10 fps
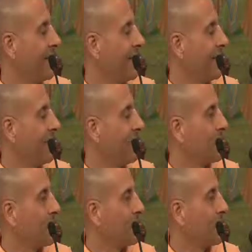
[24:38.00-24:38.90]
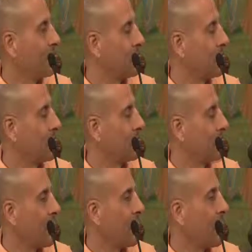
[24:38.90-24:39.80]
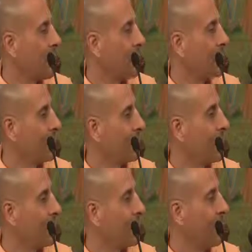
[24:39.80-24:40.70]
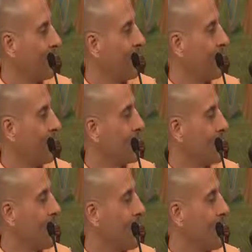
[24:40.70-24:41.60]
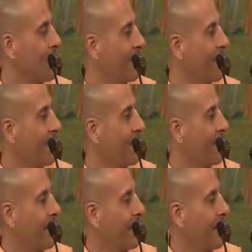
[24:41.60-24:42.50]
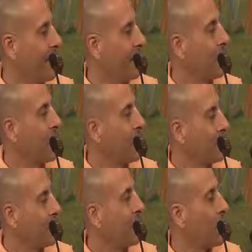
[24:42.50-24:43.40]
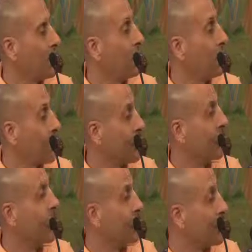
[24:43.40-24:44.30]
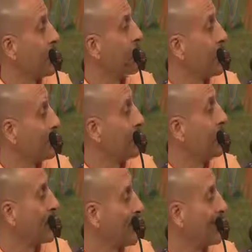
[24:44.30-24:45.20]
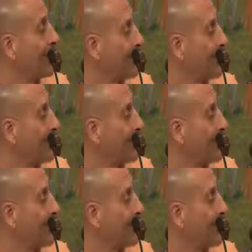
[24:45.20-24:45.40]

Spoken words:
And when Tamal Krishna Goswami heard that he was there, he called him up to personally meet Prabhupada.